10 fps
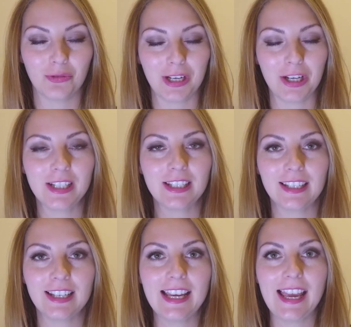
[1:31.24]
really good.
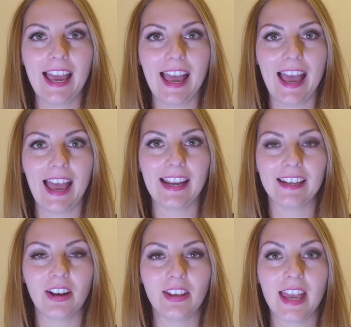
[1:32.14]

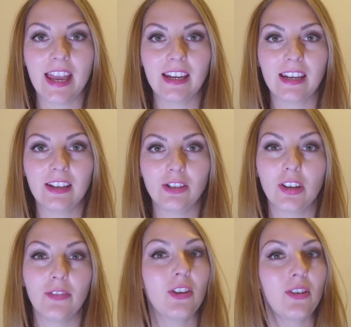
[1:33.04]
And I then
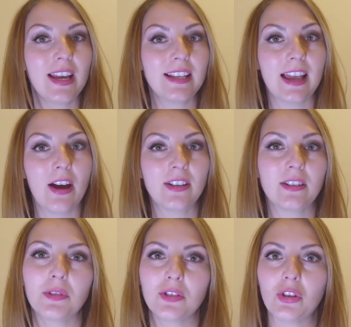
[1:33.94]
took a few years out, as
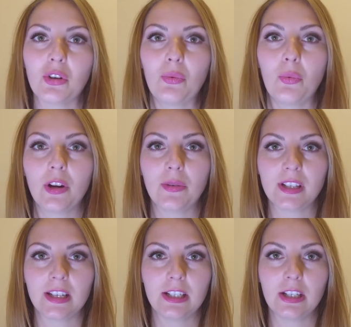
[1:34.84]
I wasn't sure what I was
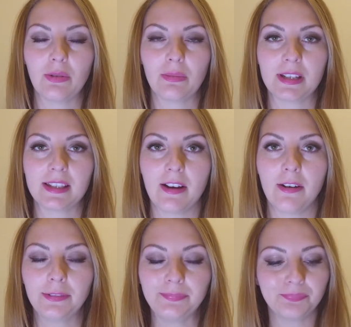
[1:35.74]
going to do with
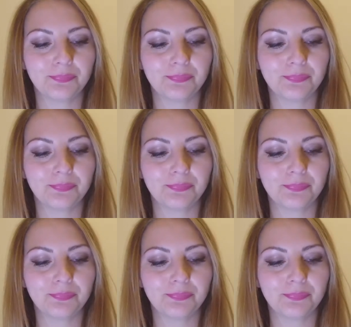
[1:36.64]
myself.